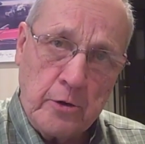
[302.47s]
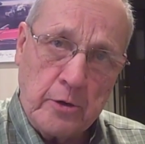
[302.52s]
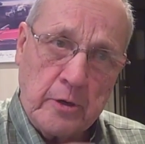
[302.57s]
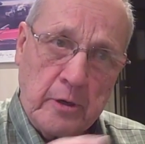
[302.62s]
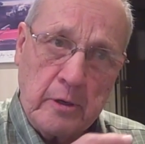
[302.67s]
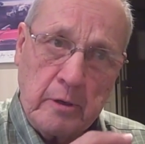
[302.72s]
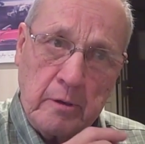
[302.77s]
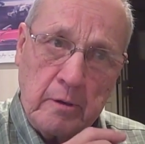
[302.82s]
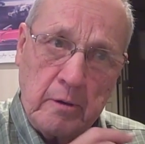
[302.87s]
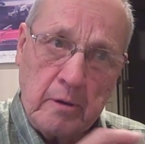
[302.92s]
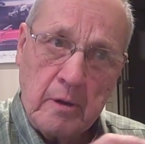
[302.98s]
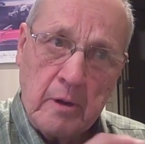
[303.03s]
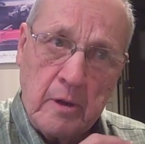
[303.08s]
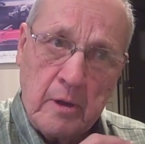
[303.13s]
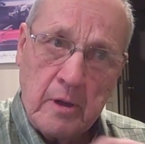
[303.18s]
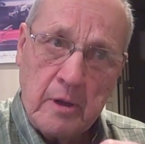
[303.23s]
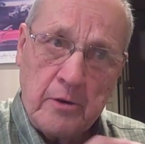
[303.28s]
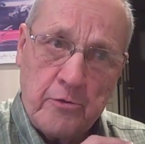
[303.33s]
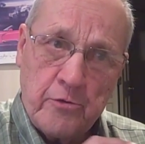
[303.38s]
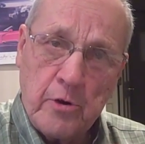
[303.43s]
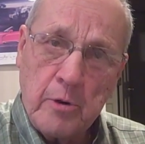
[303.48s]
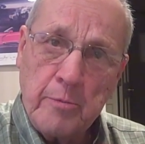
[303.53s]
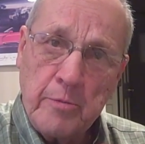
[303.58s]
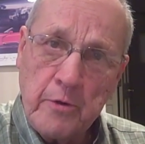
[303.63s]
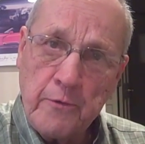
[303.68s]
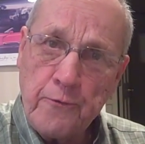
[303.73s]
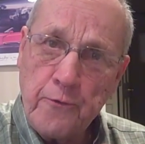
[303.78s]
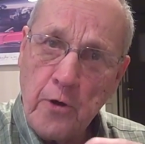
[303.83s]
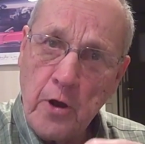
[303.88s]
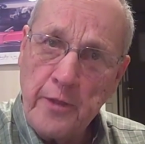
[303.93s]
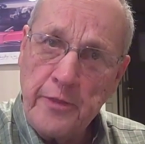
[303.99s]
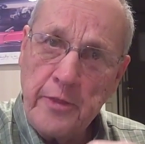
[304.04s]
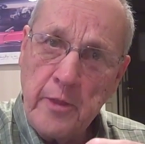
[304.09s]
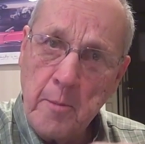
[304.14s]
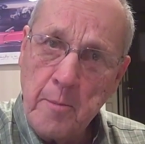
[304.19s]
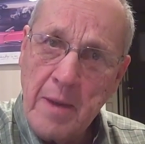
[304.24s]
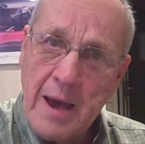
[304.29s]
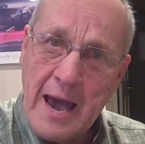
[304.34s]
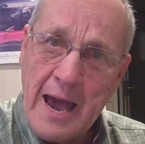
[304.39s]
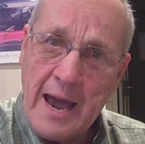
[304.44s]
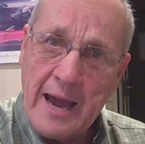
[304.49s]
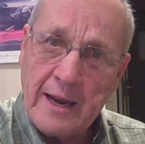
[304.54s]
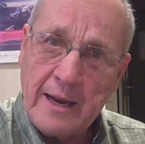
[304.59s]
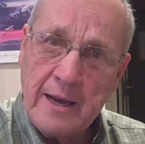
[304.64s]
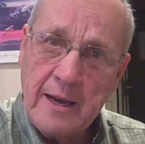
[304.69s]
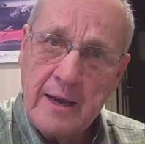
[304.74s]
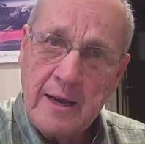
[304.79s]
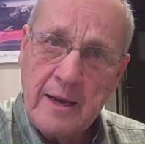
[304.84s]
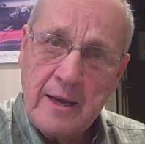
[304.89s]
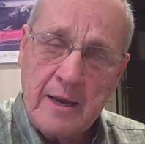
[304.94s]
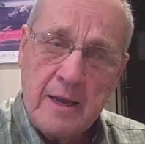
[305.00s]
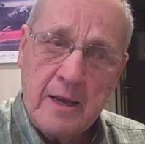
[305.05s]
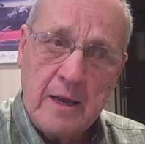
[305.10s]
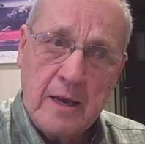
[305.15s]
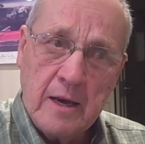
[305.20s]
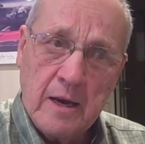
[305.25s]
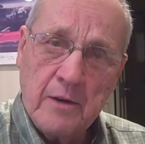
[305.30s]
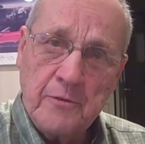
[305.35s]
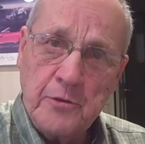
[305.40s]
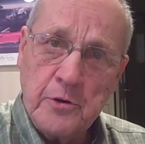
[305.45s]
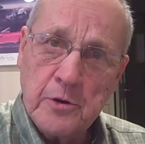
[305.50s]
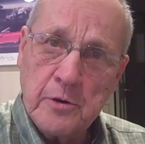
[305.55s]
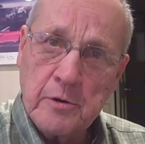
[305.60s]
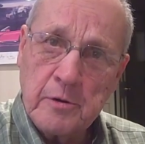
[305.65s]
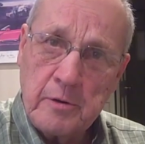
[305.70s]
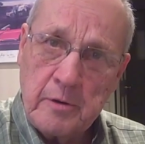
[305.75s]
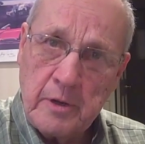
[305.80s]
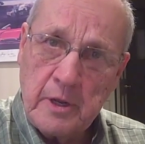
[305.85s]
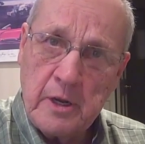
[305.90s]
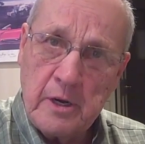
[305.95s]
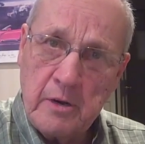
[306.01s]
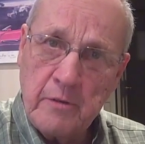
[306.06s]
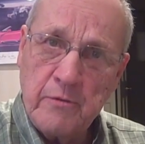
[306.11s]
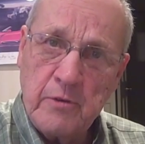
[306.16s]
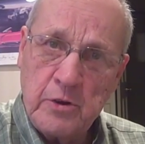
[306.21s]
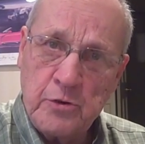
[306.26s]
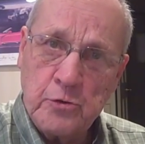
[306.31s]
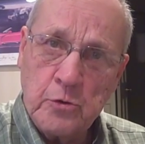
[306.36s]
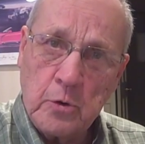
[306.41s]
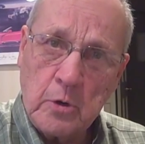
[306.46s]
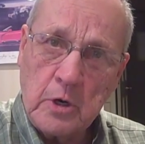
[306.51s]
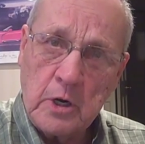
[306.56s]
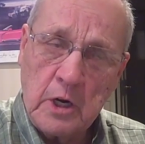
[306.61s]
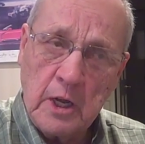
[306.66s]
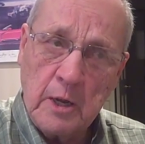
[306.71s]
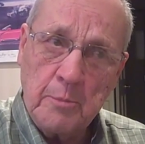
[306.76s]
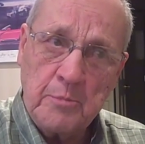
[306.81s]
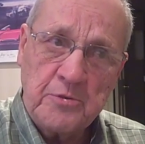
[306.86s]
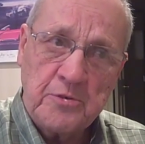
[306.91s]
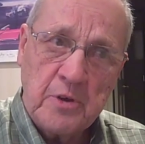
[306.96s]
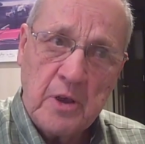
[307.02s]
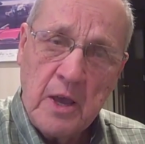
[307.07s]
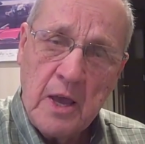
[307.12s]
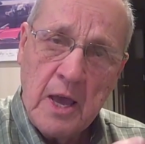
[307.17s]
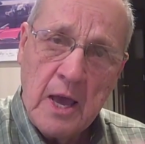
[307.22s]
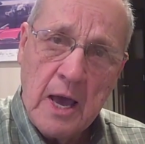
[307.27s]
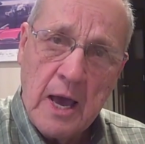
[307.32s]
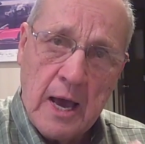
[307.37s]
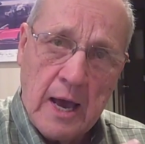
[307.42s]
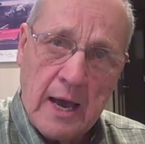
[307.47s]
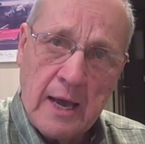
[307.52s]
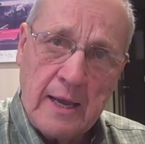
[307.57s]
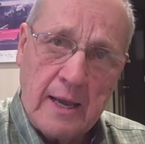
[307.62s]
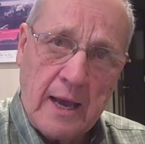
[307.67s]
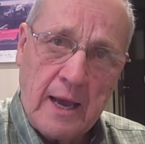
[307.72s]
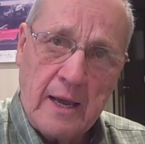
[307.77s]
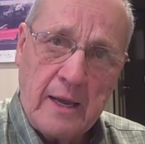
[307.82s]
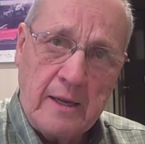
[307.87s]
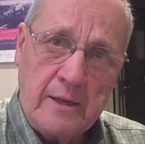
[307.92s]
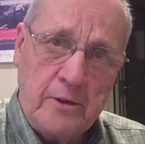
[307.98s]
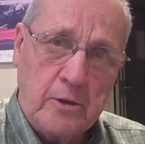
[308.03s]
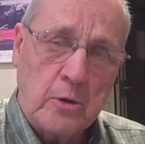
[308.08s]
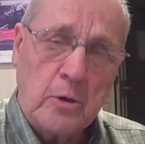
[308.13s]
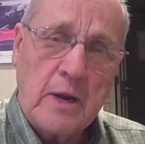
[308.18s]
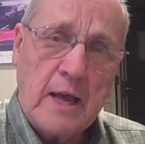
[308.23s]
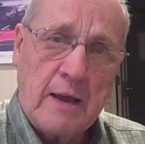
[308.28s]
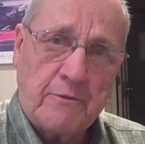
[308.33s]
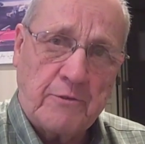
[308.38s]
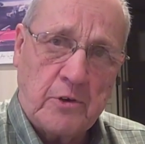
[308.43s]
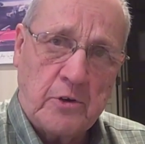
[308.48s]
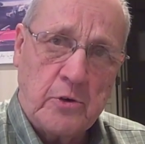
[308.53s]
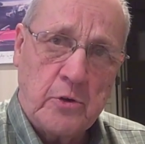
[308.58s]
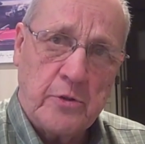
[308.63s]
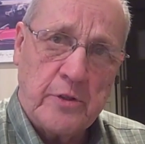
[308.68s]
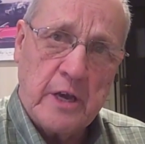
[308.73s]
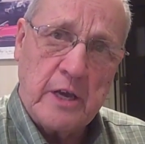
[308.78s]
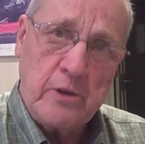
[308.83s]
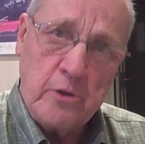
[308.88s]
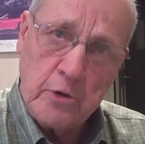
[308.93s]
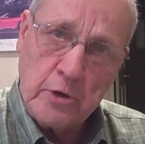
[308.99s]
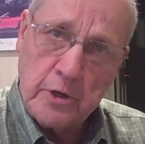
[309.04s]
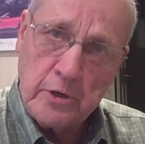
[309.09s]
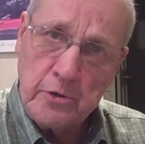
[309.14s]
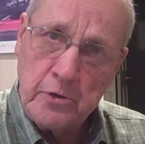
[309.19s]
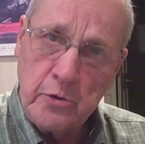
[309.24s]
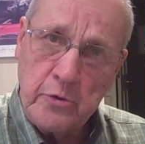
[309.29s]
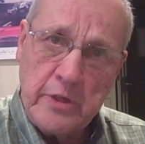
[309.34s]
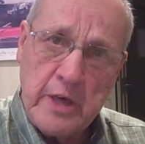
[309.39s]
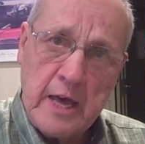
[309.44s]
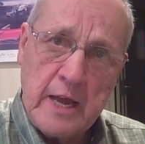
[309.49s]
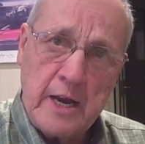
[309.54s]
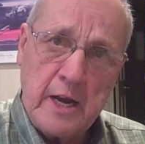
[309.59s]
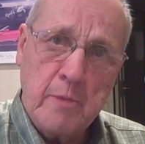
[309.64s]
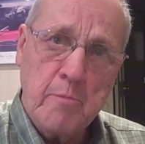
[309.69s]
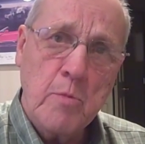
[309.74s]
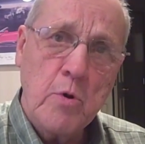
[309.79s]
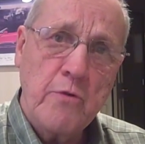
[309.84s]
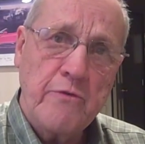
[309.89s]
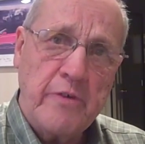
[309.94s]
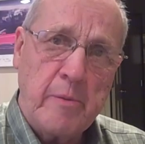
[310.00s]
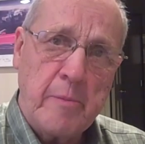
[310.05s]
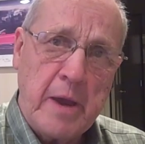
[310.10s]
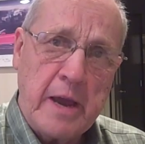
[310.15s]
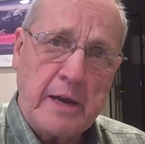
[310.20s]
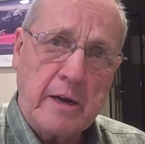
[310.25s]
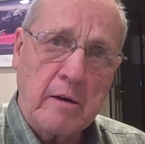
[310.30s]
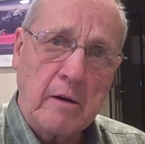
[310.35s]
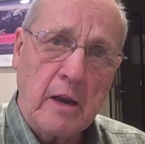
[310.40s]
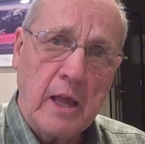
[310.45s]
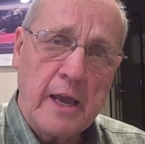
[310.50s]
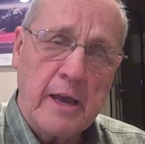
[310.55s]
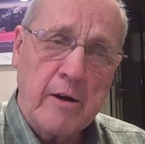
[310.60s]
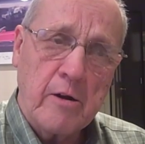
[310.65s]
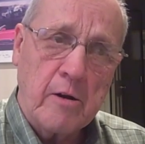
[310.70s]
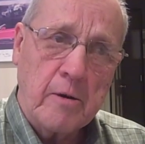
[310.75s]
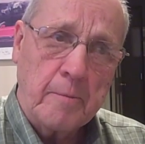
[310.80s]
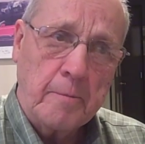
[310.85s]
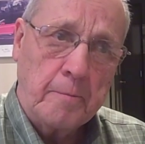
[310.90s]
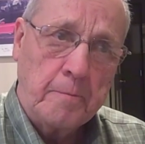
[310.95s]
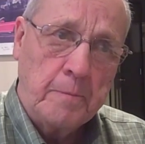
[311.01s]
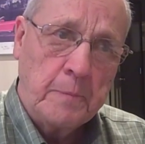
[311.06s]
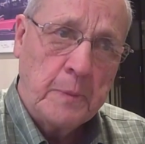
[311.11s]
You can trim the front and the back of your individual clips. You don't have to do that. You can do that in Movie Maker later.